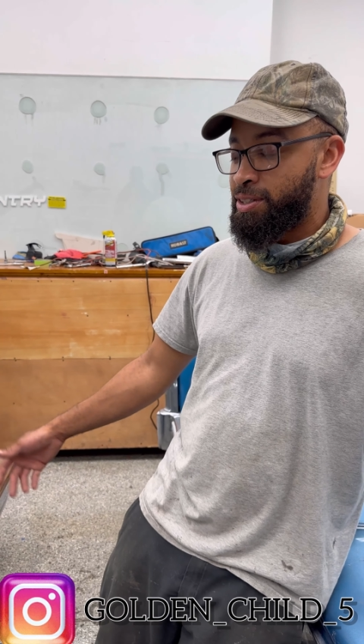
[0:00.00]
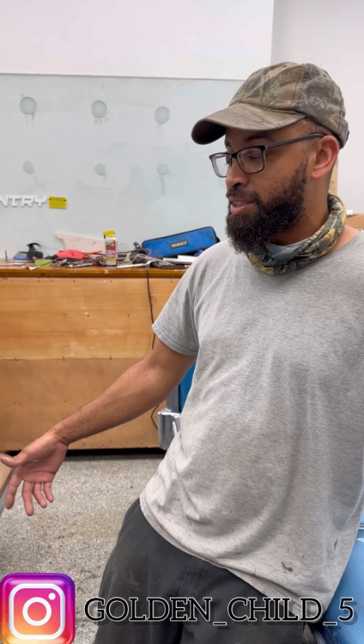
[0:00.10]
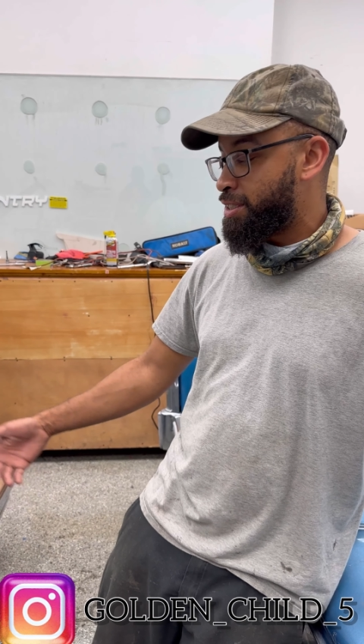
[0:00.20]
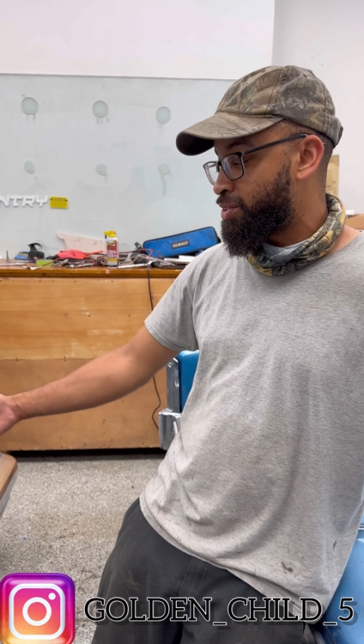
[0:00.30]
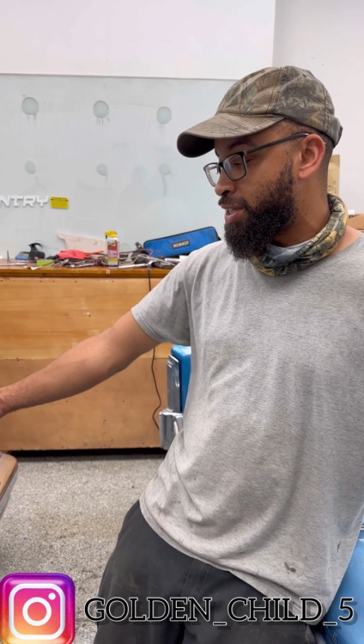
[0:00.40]

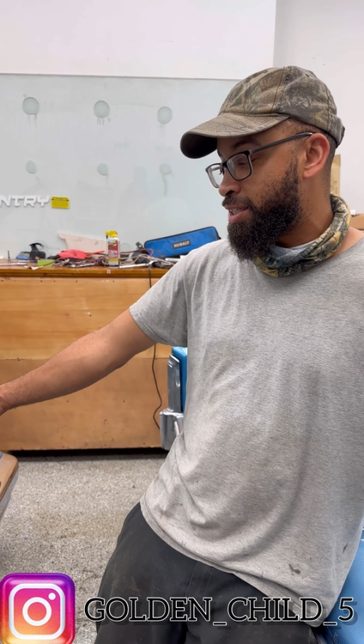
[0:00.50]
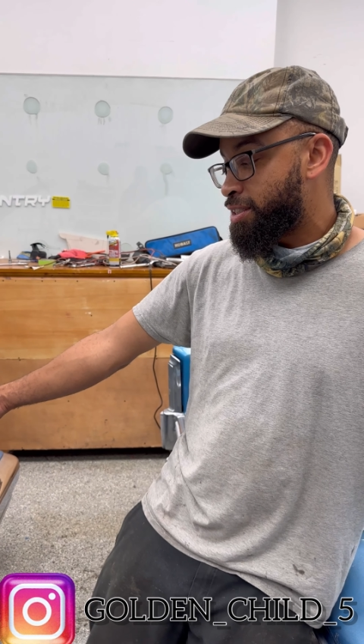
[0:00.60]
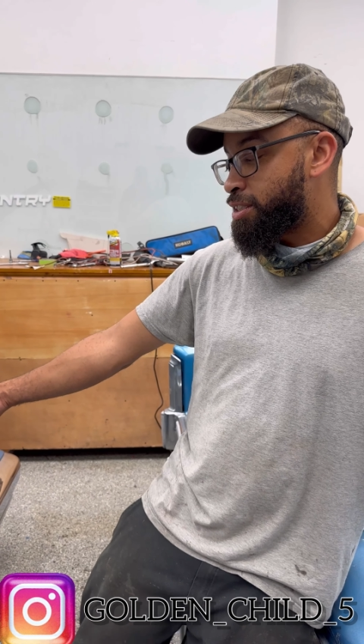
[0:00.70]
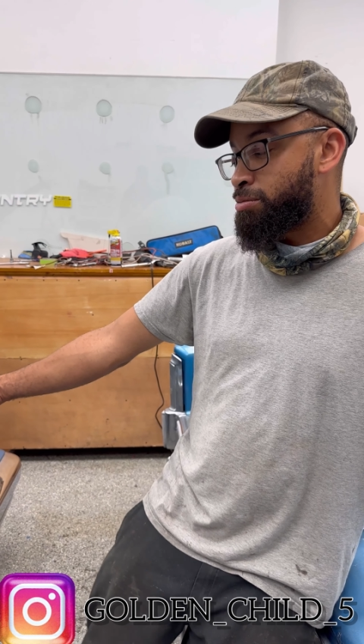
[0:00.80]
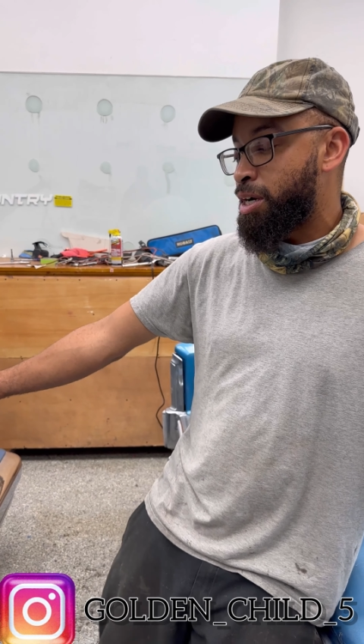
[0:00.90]
These right here,
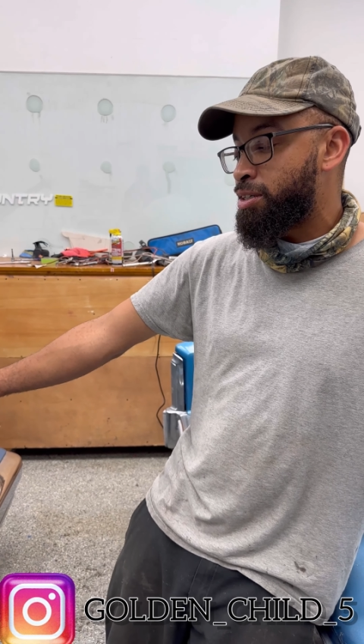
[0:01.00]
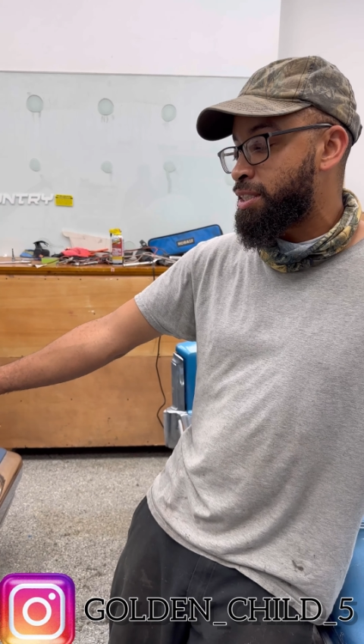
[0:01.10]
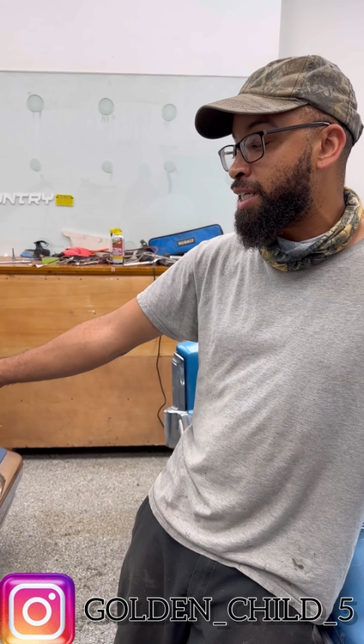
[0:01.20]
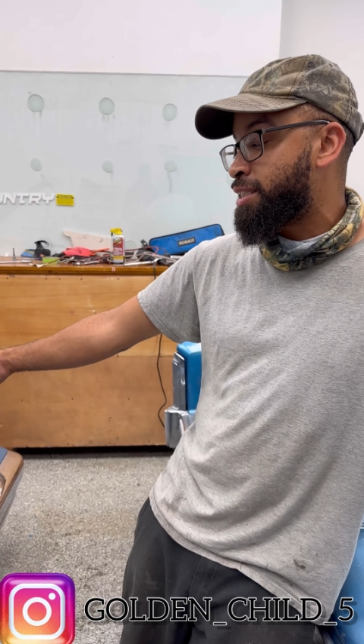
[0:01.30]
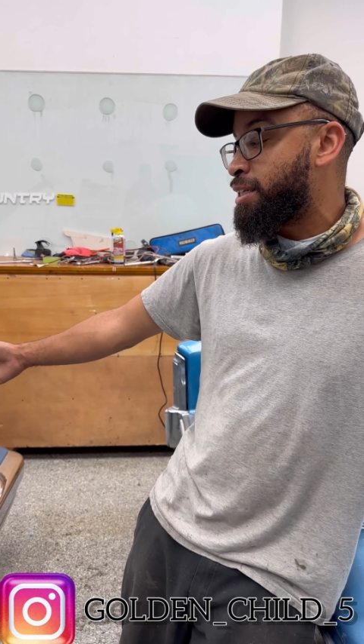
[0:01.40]
small
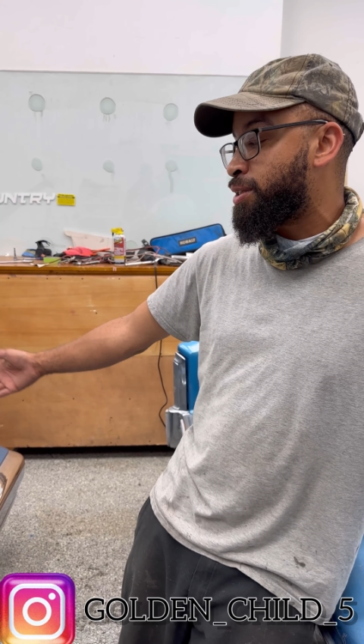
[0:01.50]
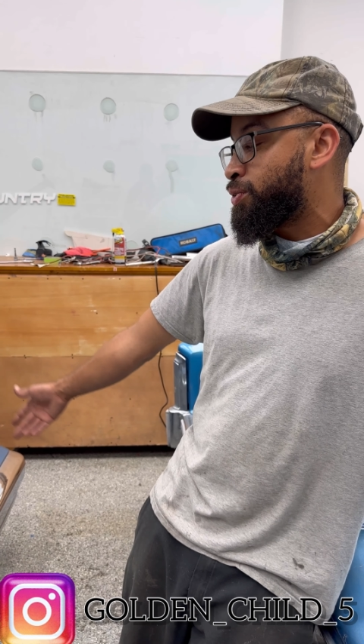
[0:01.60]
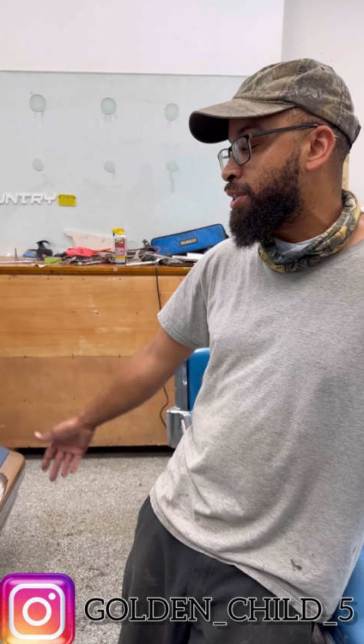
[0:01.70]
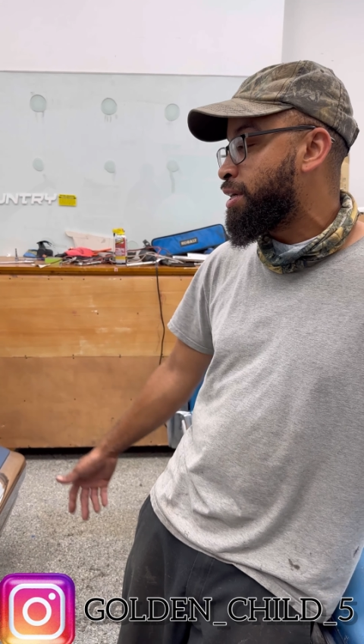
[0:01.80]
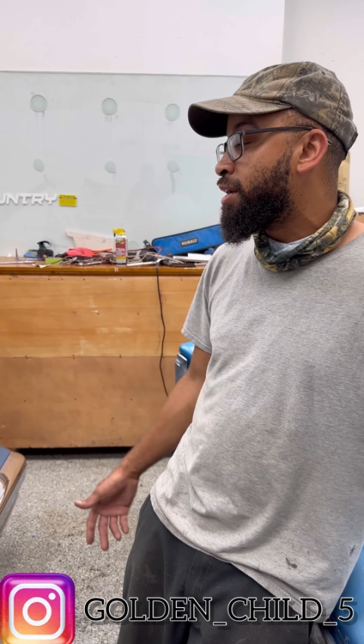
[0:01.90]
side take
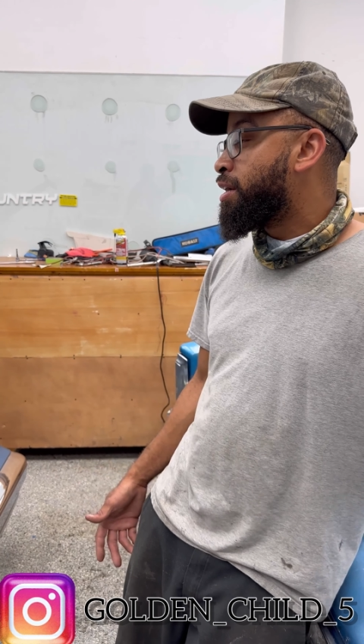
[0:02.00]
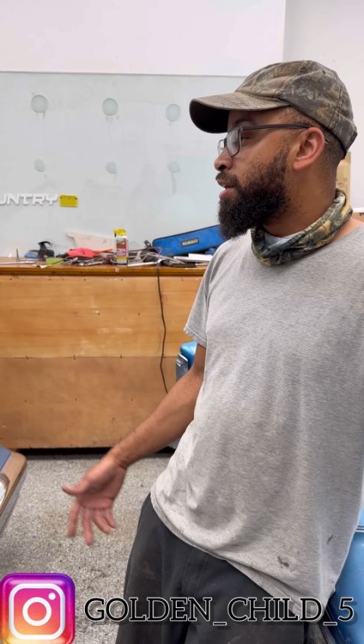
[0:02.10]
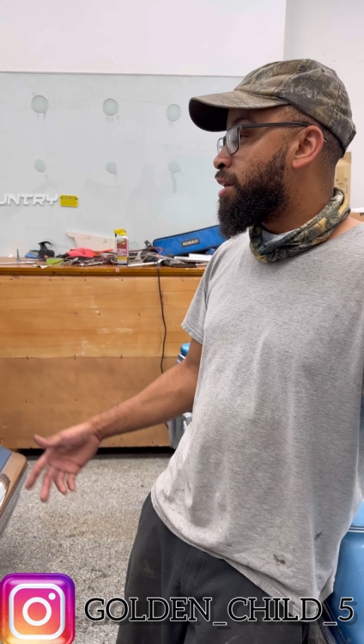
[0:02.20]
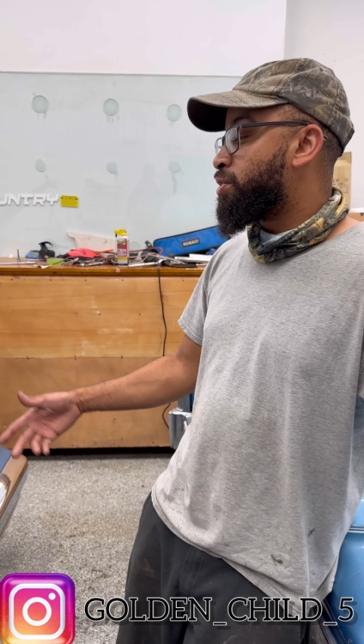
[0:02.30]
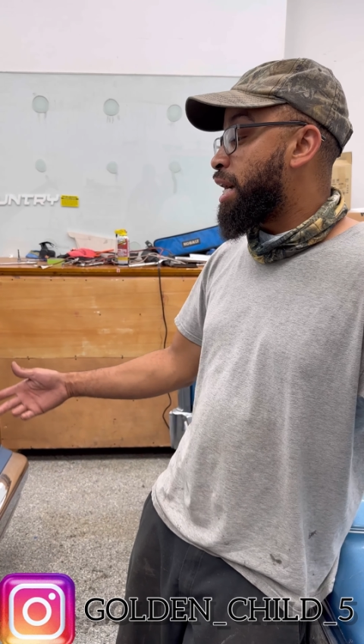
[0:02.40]
three.
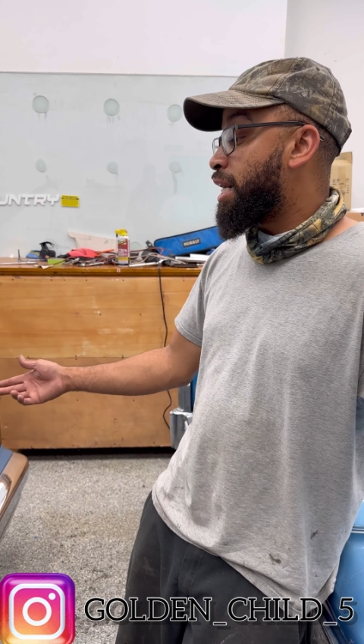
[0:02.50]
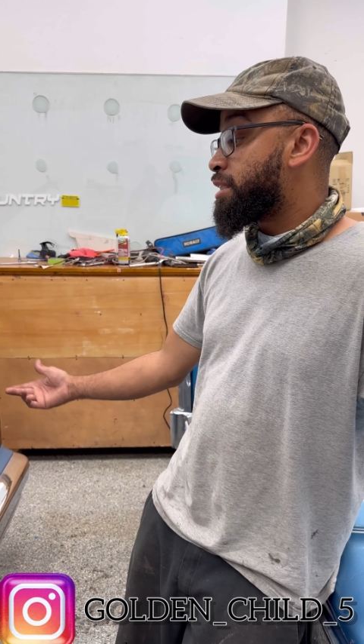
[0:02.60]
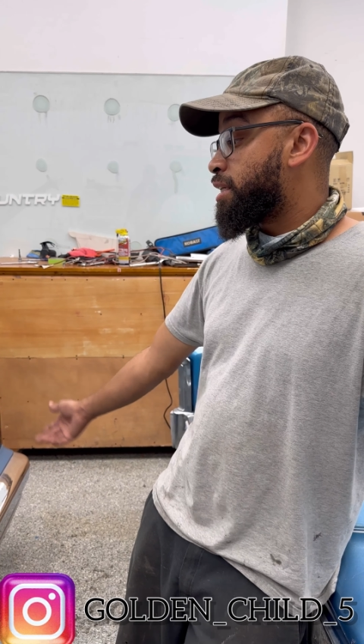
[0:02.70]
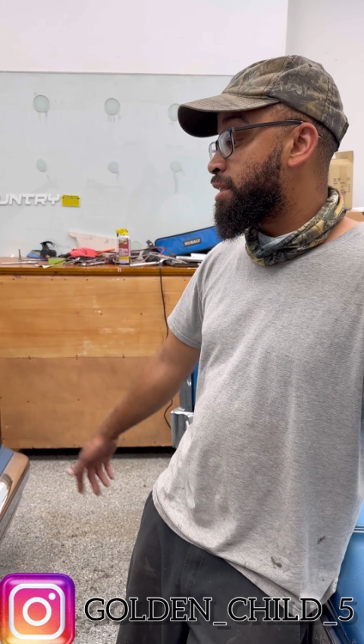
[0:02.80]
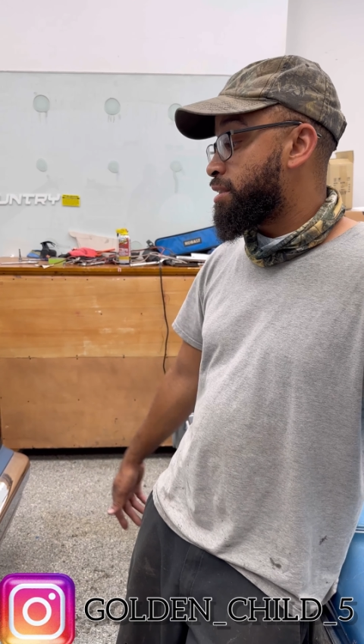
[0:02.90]
On the high
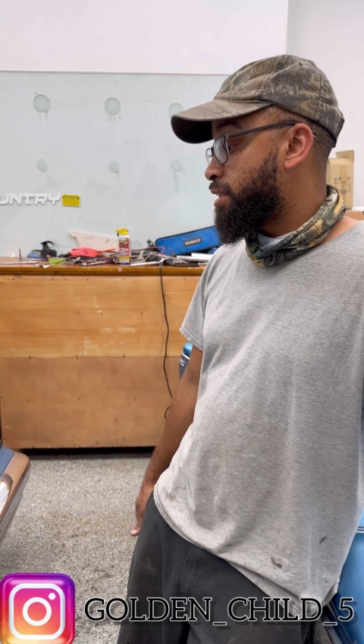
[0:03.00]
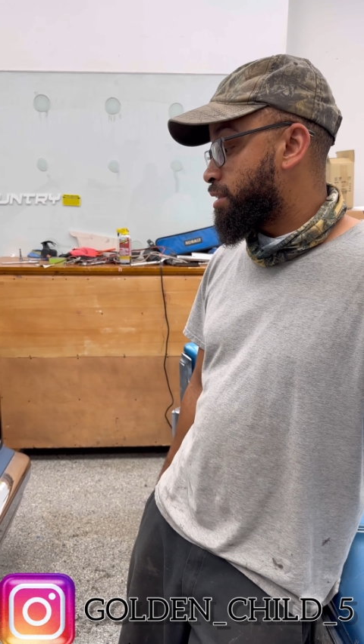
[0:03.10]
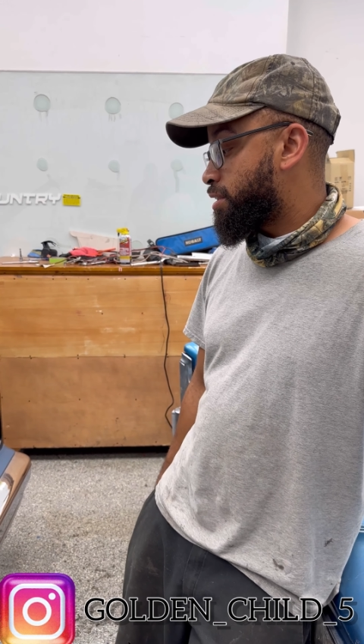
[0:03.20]
side, they take